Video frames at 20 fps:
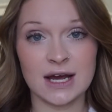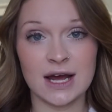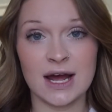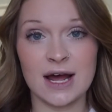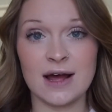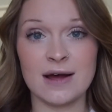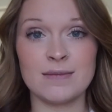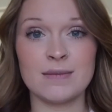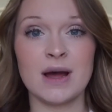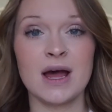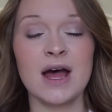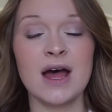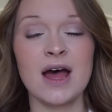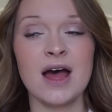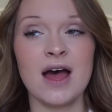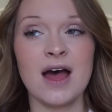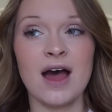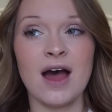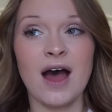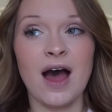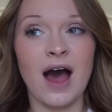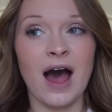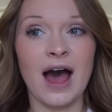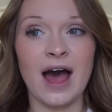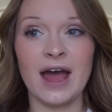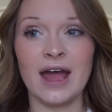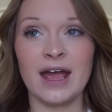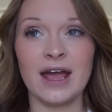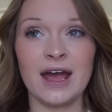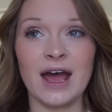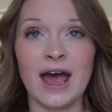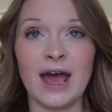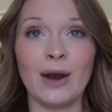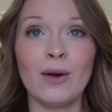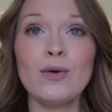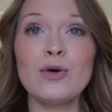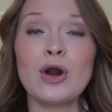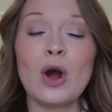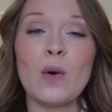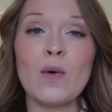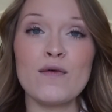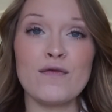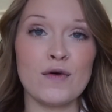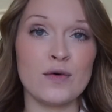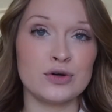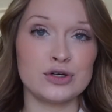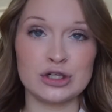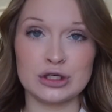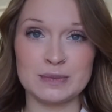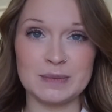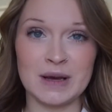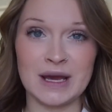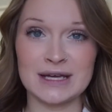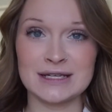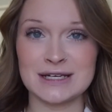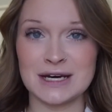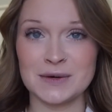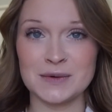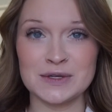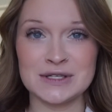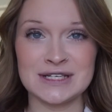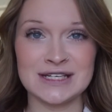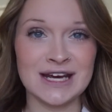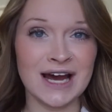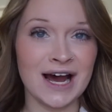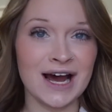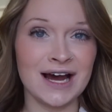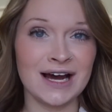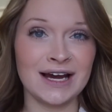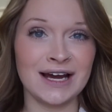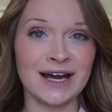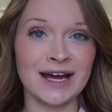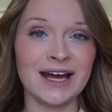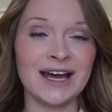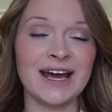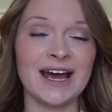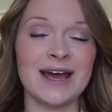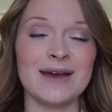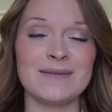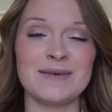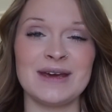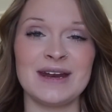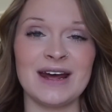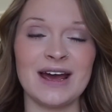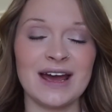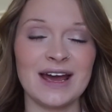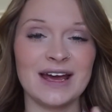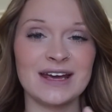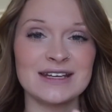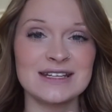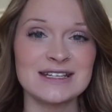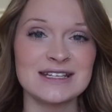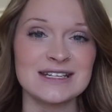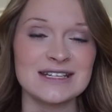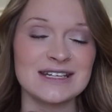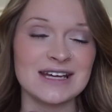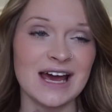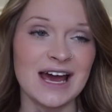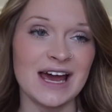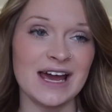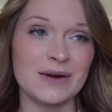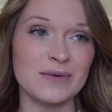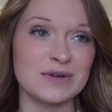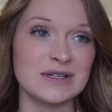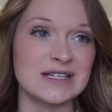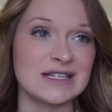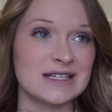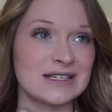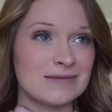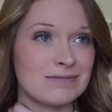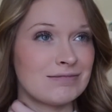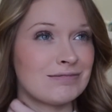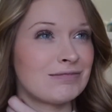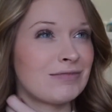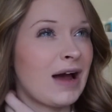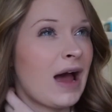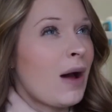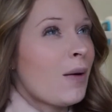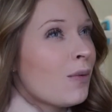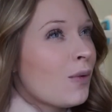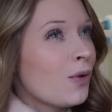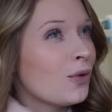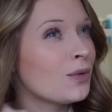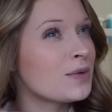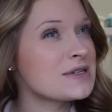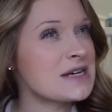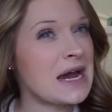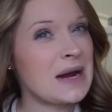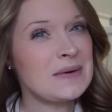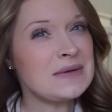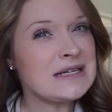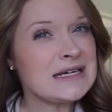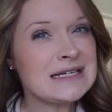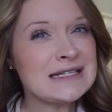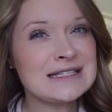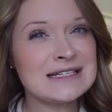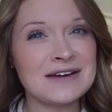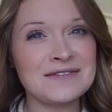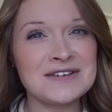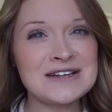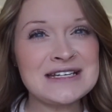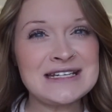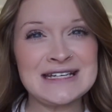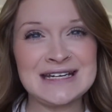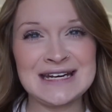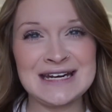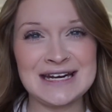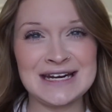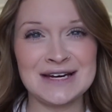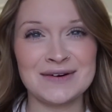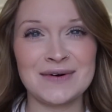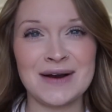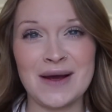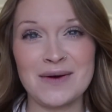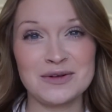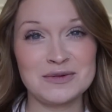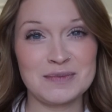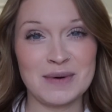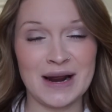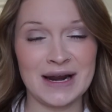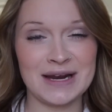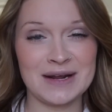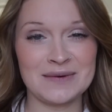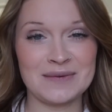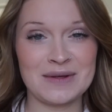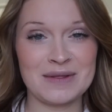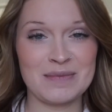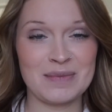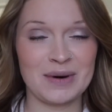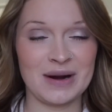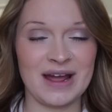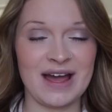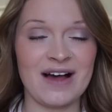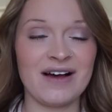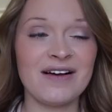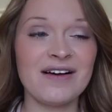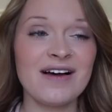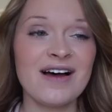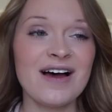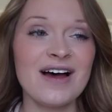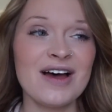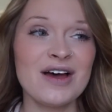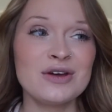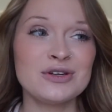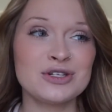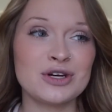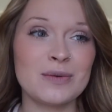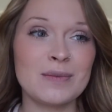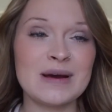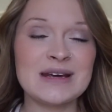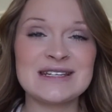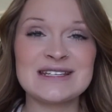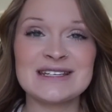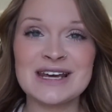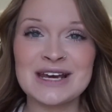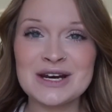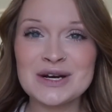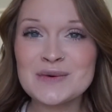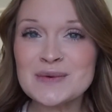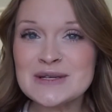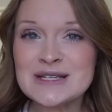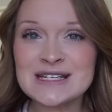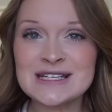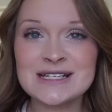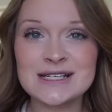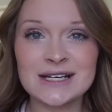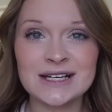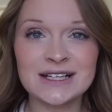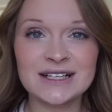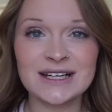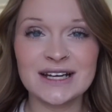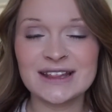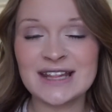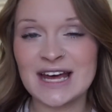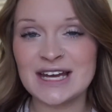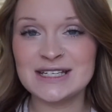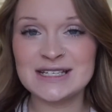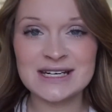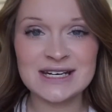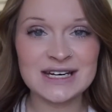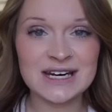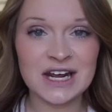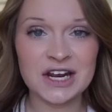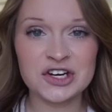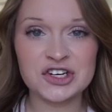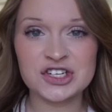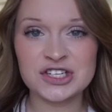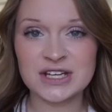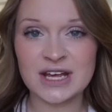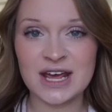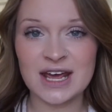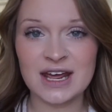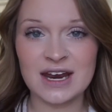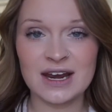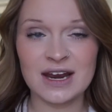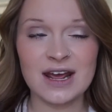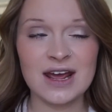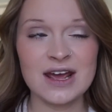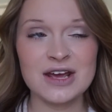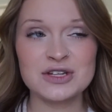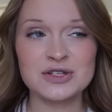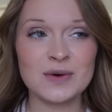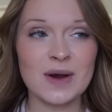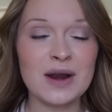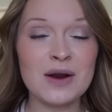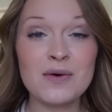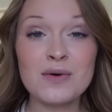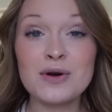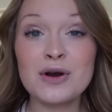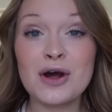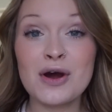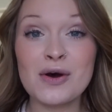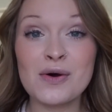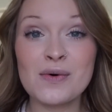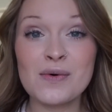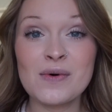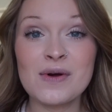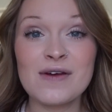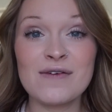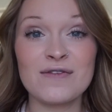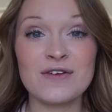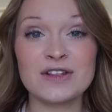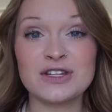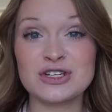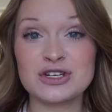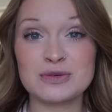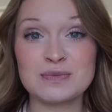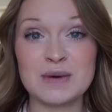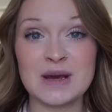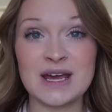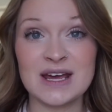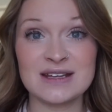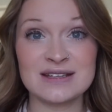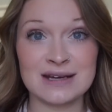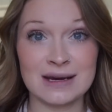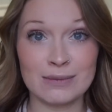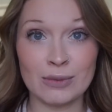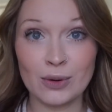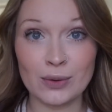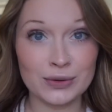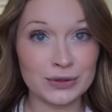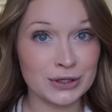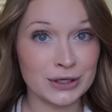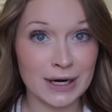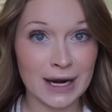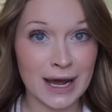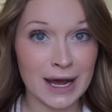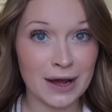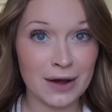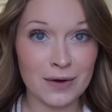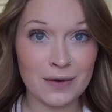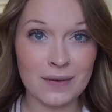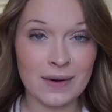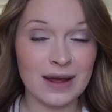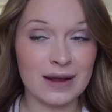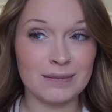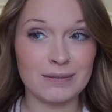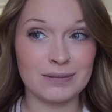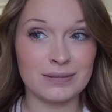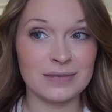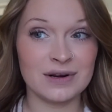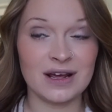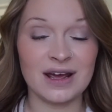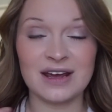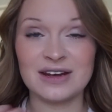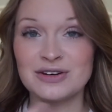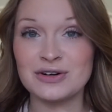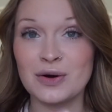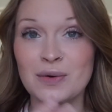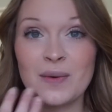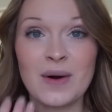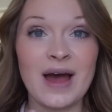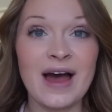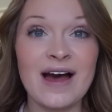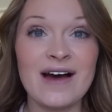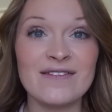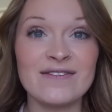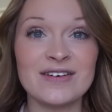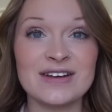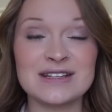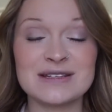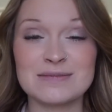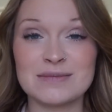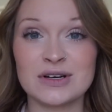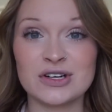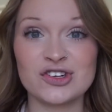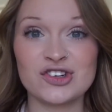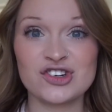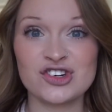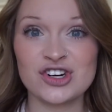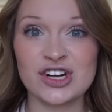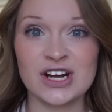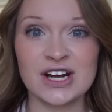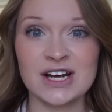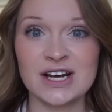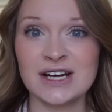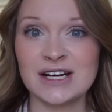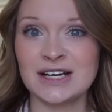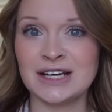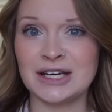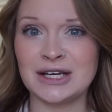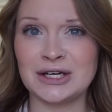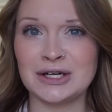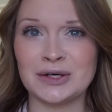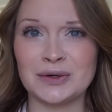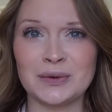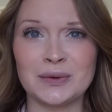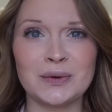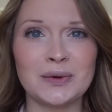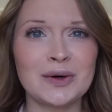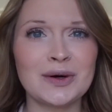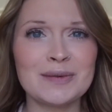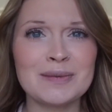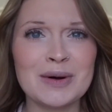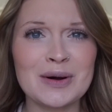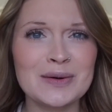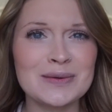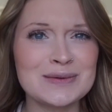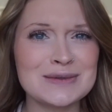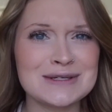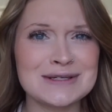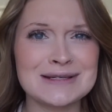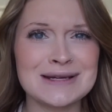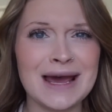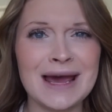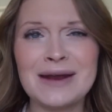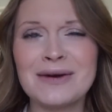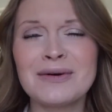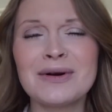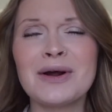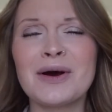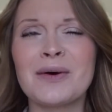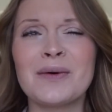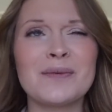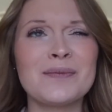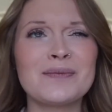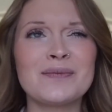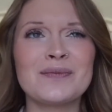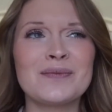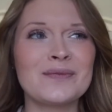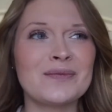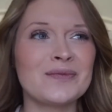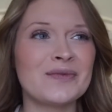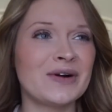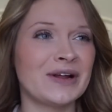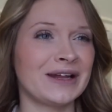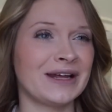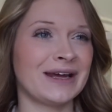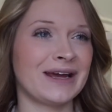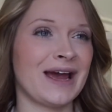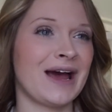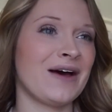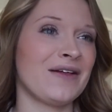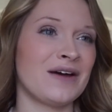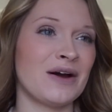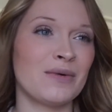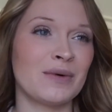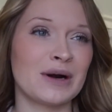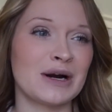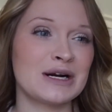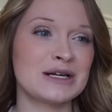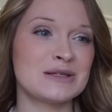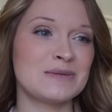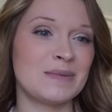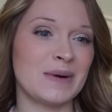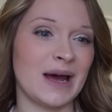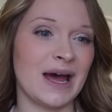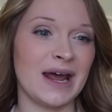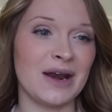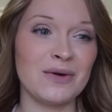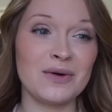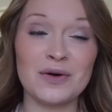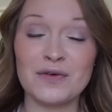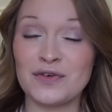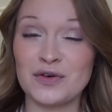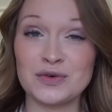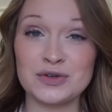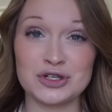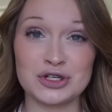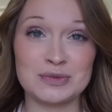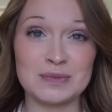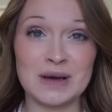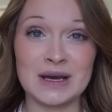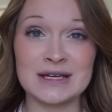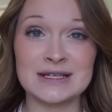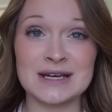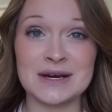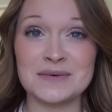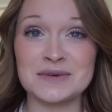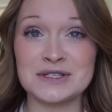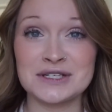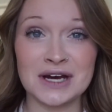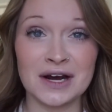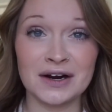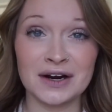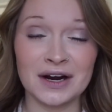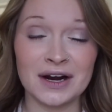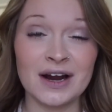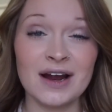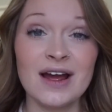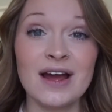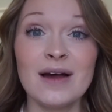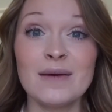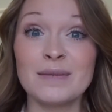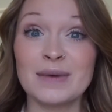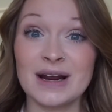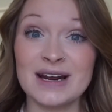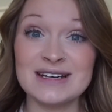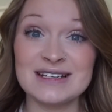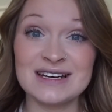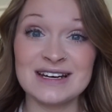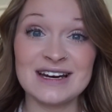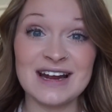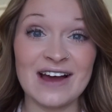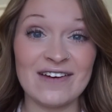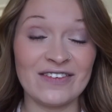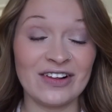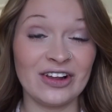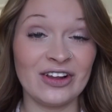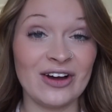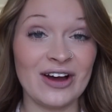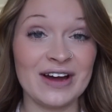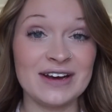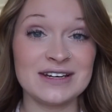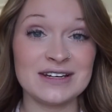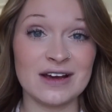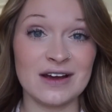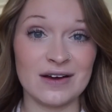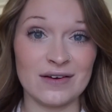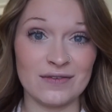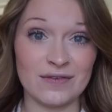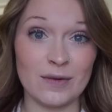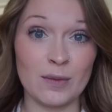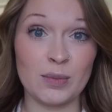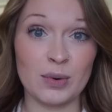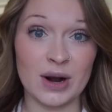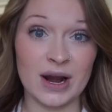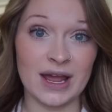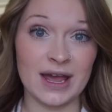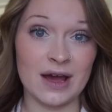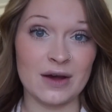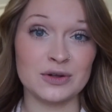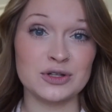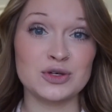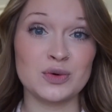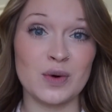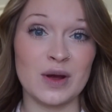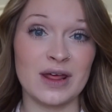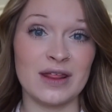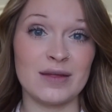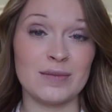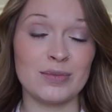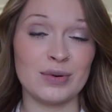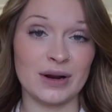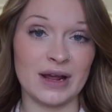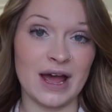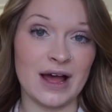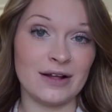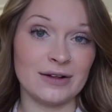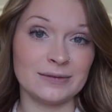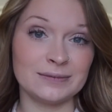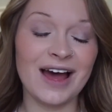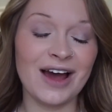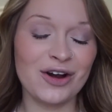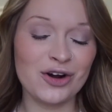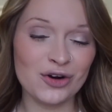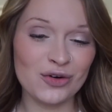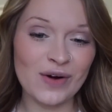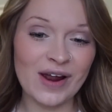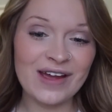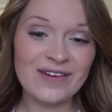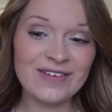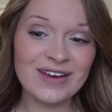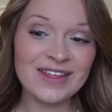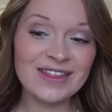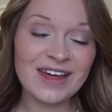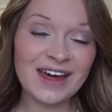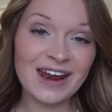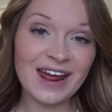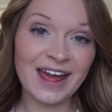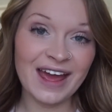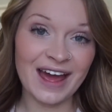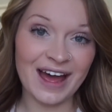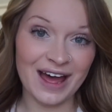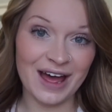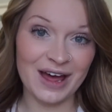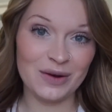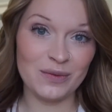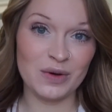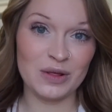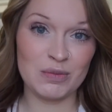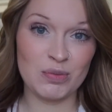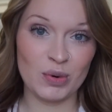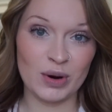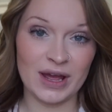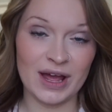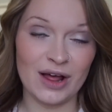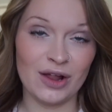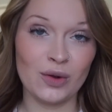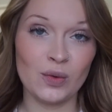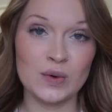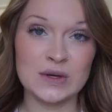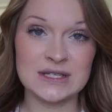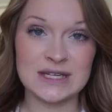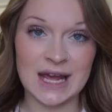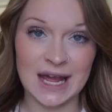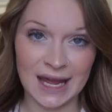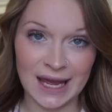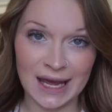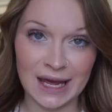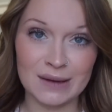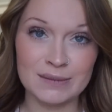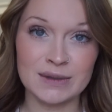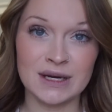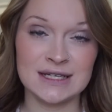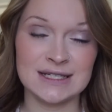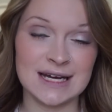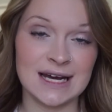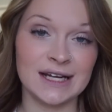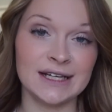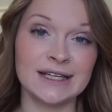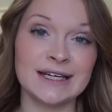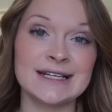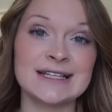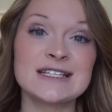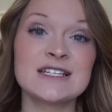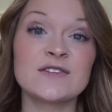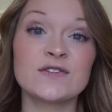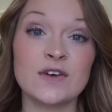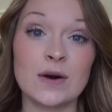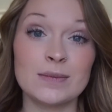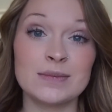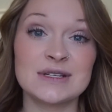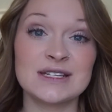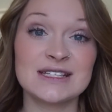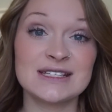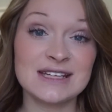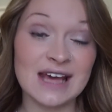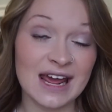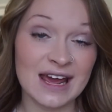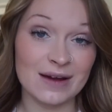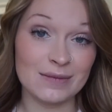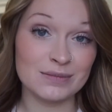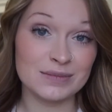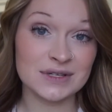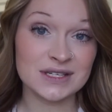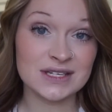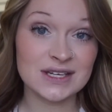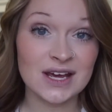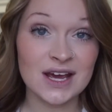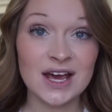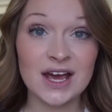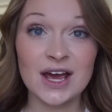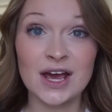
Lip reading: I don't know if it was just because I was young. I mean, I was, how old was I? I was like 17 when I was pregnant with Brielle. So my skin was still like that teenage skin. So I don't know if it's just because I'm older now and I don't have as much, you know, hormones, and I don't know really how that works, but I don't know if it was just because I was younger. But I did have a lot of breakouts with Brielle. A craving that I had with Brielle was ham Italians from Sam's.